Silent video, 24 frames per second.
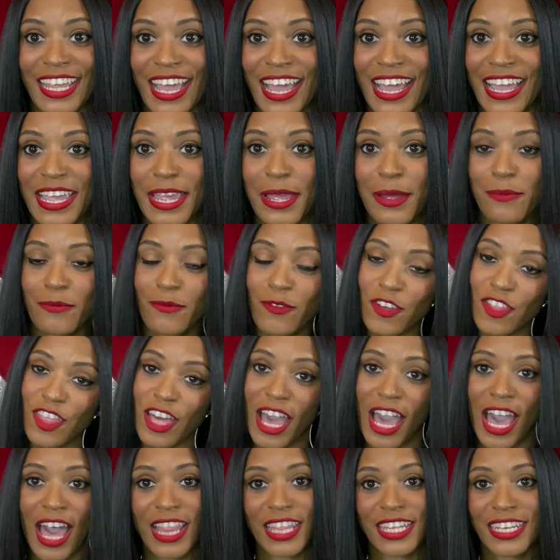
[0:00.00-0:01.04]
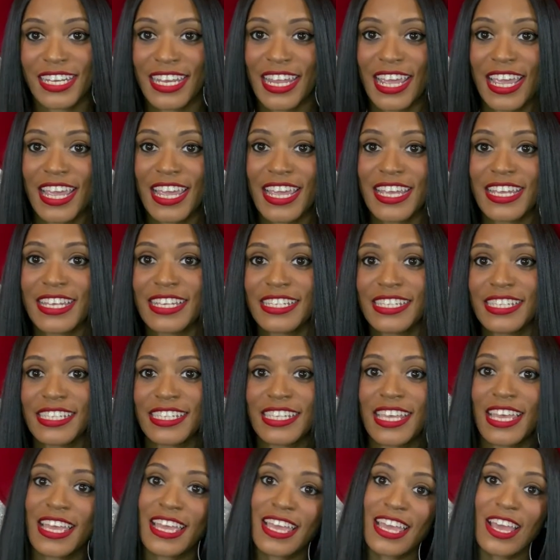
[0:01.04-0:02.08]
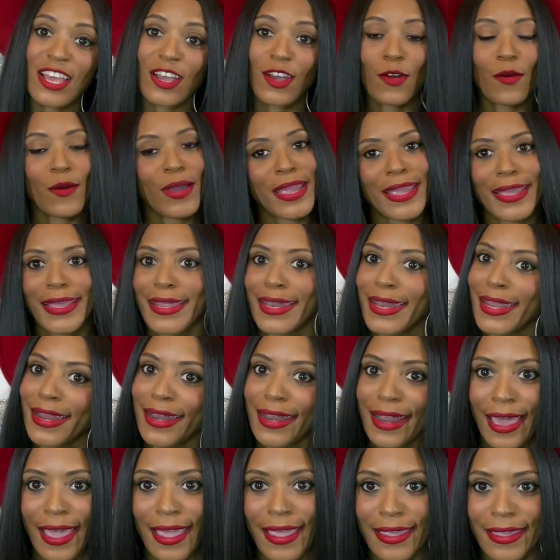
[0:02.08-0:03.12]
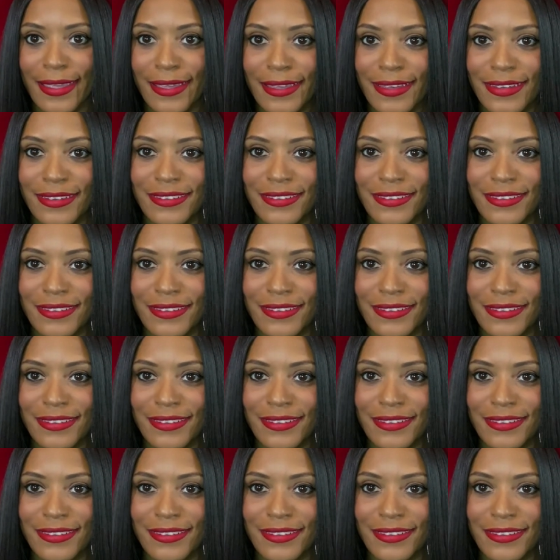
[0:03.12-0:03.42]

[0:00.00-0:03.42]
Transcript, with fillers: I am for the holidays, go ahead and click like.